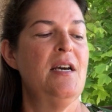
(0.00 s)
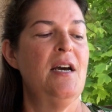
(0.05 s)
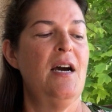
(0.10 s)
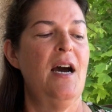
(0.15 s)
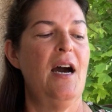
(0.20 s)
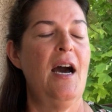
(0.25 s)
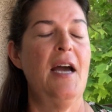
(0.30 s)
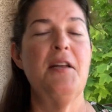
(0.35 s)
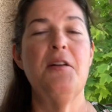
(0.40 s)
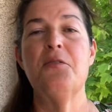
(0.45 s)

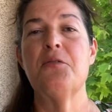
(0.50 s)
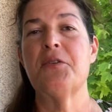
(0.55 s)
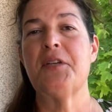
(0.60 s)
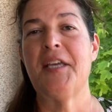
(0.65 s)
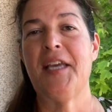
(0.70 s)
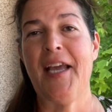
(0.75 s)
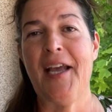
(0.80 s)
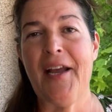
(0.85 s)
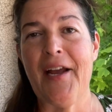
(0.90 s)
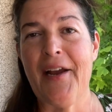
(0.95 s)
I don't
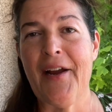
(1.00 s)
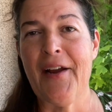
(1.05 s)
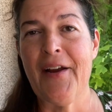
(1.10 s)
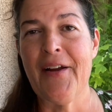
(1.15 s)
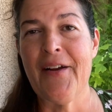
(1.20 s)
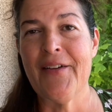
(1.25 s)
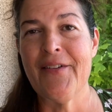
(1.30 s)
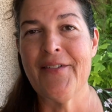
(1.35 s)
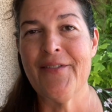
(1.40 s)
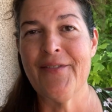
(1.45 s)

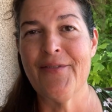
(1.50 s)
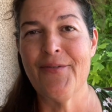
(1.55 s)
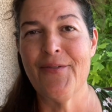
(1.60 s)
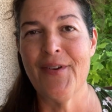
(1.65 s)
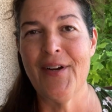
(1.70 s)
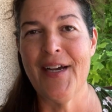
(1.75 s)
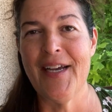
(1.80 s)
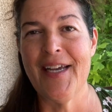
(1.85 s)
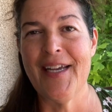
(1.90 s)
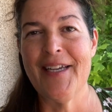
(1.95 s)
care,
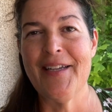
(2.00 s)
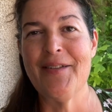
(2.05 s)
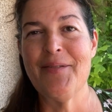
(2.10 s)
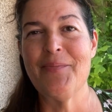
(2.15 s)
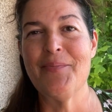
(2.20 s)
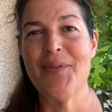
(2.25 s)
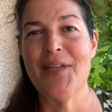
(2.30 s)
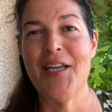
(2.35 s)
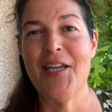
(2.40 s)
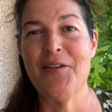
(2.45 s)
right?
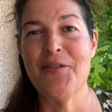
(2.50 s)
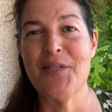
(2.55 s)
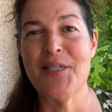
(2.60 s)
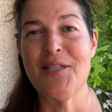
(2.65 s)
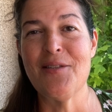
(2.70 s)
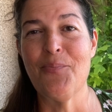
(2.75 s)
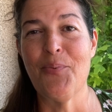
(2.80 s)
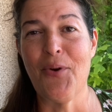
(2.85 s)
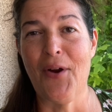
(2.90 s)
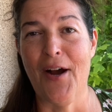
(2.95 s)
But here's
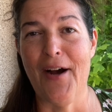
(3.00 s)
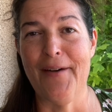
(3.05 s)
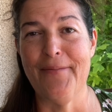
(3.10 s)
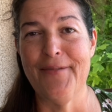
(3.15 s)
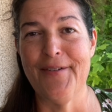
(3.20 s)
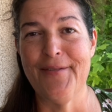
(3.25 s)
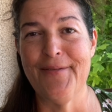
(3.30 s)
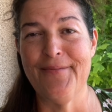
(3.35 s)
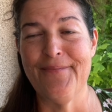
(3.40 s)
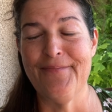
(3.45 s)
the
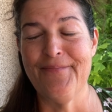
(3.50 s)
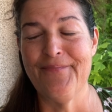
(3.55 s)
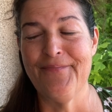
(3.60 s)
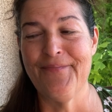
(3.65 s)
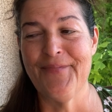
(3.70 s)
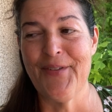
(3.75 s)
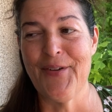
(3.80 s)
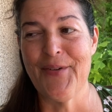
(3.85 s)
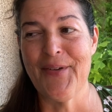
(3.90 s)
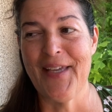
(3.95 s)

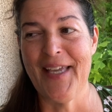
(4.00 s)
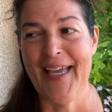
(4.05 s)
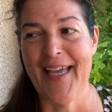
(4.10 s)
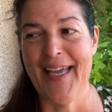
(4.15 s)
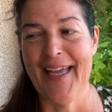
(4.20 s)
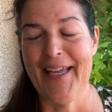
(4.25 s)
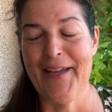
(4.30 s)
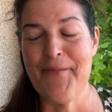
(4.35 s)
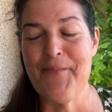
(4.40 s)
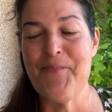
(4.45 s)
problem,
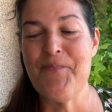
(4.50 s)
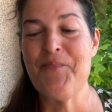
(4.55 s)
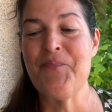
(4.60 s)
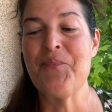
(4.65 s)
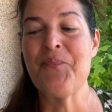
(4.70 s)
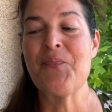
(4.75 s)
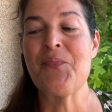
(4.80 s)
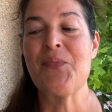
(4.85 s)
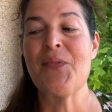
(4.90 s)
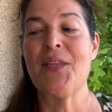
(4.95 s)
okay?
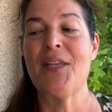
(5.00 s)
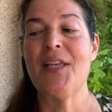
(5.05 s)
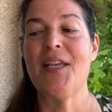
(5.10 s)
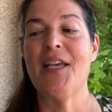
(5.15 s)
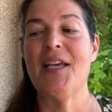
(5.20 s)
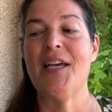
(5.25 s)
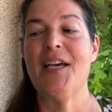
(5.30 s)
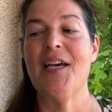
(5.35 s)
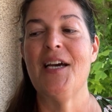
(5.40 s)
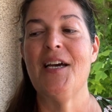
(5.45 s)

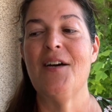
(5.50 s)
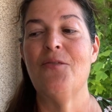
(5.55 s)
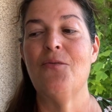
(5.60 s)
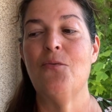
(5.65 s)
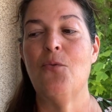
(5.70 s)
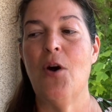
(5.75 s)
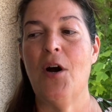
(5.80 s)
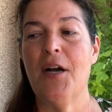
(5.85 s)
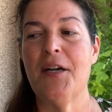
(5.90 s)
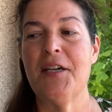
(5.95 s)

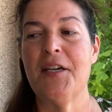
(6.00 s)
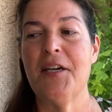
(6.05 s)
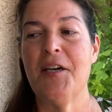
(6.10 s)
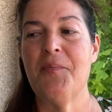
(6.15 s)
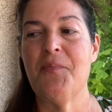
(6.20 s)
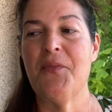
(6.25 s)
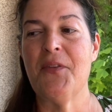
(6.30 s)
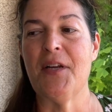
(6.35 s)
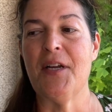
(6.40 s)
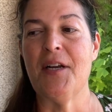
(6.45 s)
Walk
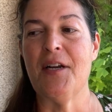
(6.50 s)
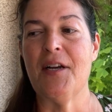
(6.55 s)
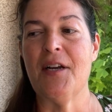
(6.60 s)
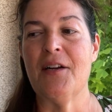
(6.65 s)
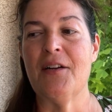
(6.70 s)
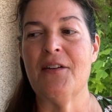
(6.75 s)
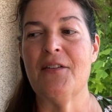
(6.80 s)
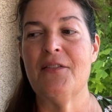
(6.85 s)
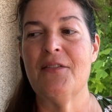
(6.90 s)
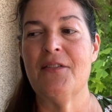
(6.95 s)
up
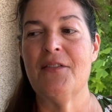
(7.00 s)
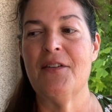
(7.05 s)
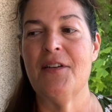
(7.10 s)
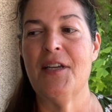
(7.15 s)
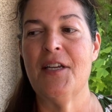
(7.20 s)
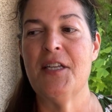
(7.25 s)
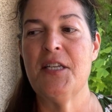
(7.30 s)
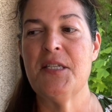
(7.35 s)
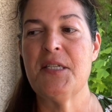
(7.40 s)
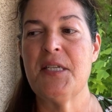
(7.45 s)
there,
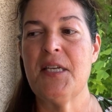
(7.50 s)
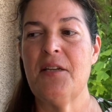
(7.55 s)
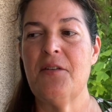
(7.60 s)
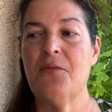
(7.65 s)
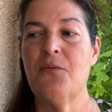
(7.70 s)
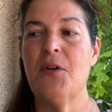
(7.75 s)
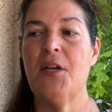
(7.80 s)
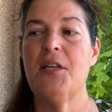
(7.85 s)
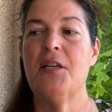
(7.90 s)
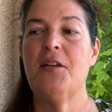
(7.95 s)
and he's
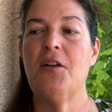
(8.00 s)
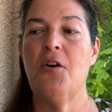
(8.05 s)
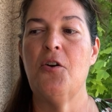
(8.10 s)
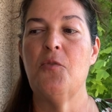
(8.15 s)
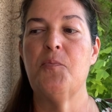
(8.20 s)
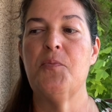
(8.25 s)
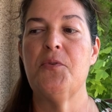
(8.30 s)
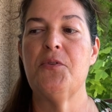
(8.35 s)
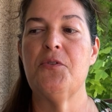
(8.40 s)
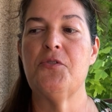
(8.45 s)
getting ready to
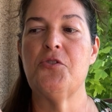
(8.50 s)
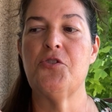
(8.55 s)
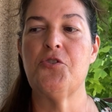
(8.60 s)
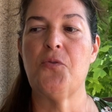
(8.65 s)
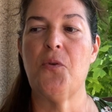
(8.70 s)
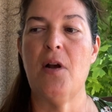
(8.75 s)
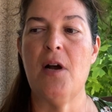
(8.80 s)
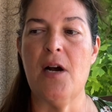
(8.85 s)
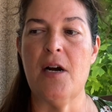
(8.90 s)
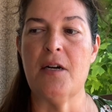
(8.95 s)
open the
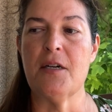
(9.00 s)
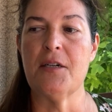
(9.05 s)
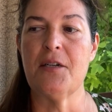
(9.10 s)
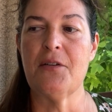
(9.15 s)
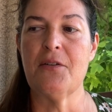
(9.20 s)
trunk,